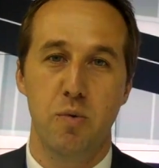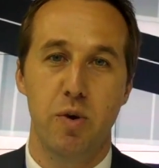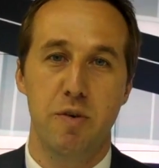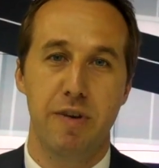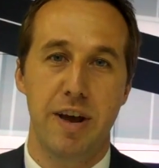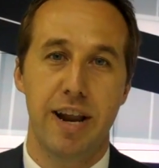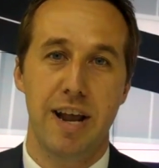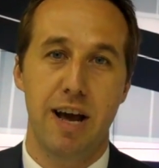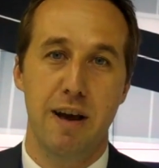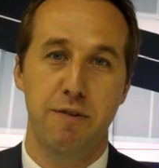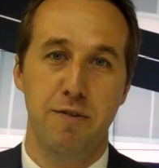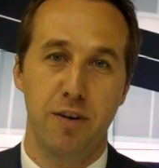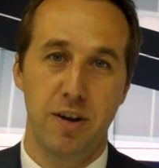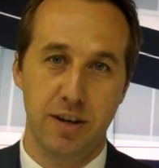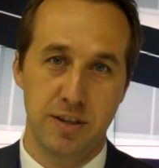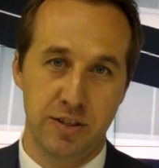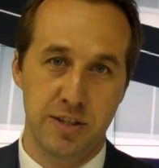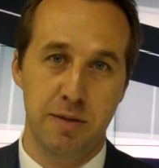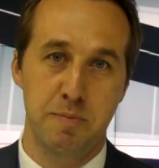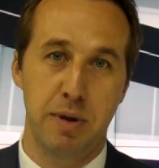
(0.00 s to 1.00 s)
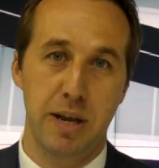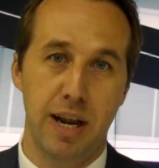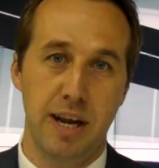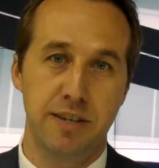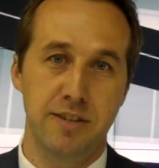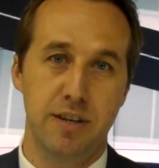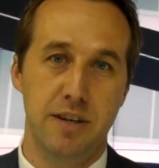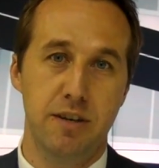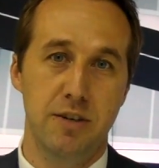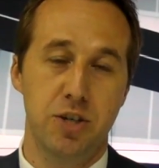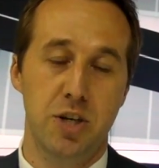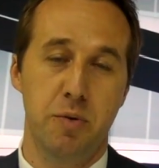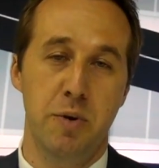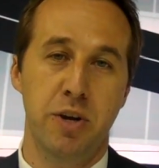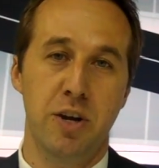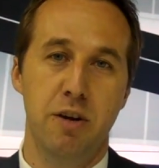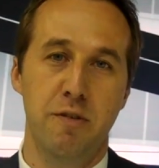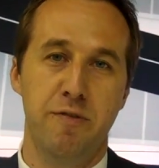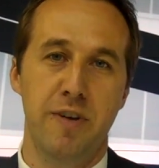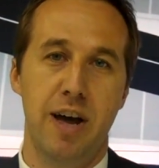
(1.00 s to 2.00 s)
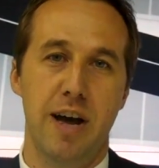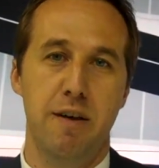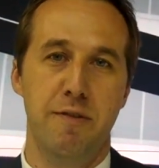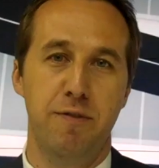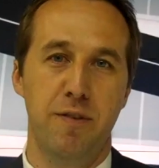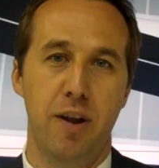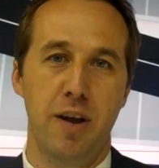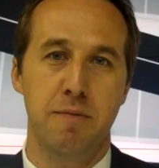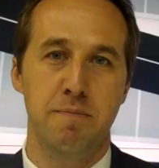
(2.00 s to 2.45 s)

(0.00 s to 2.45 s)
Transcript: we've had our flight simulator showing off our